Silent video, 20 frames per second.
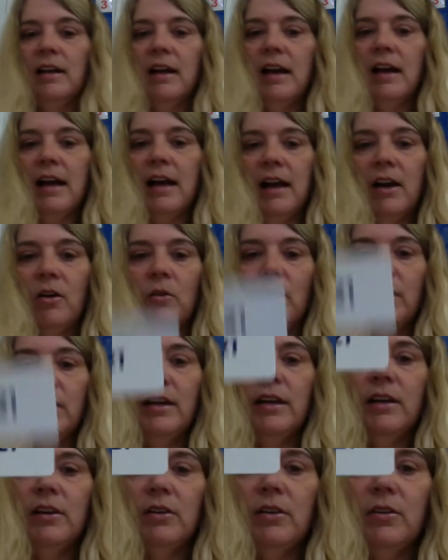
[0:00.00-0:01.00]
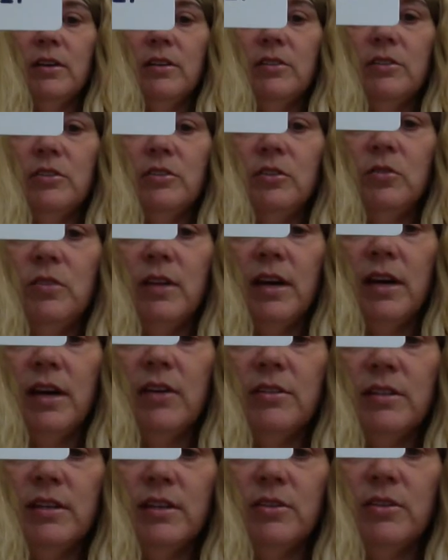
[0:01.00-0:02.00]
Our year is
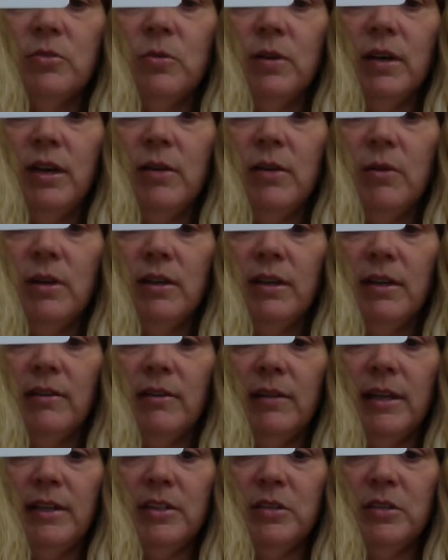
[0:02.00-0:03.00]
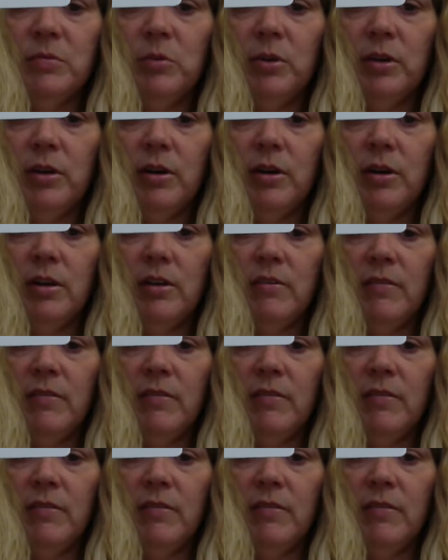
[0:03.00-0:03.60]
2021. Now let's put all of